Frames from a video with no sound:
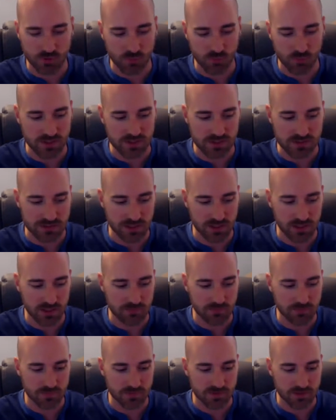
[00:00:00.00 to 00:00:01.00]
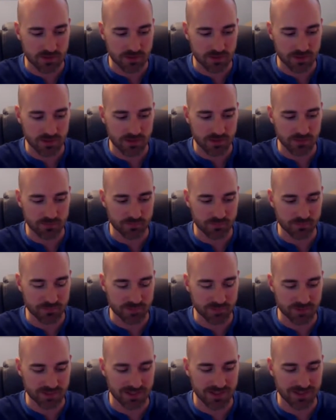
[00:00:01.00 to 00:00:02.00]
a waste of time.
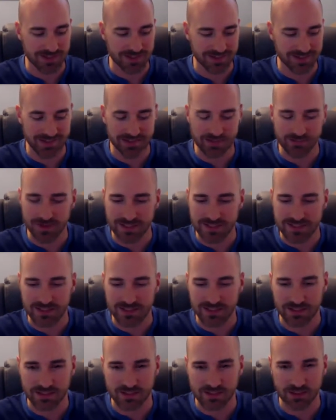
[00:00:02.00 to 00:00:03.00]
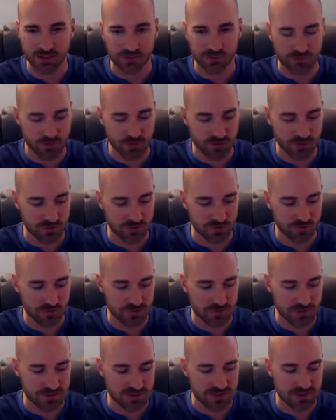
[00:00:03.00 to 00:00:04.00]
It might take a year for you
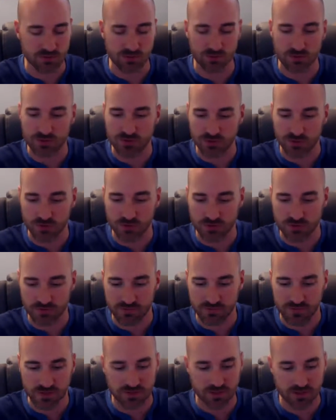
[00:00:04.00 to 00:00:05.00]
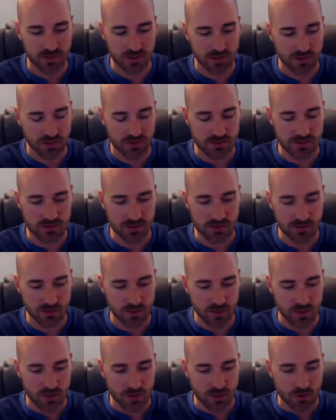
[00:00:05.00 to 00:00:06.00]
to see the results of it. And so
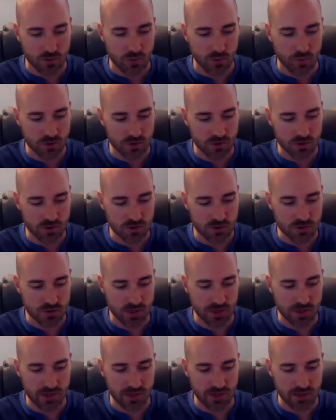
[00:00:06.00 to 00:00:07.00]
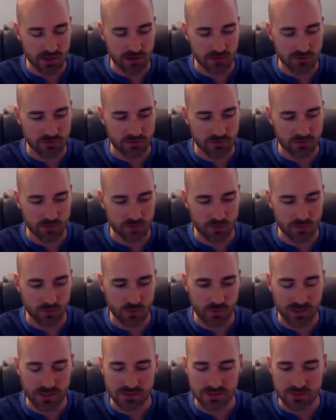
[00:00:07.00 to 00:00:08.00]
when you're trying out
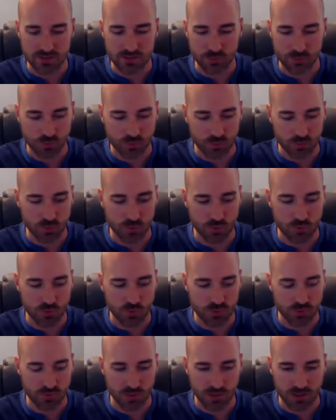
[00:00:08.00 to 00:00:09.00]
ways to improve,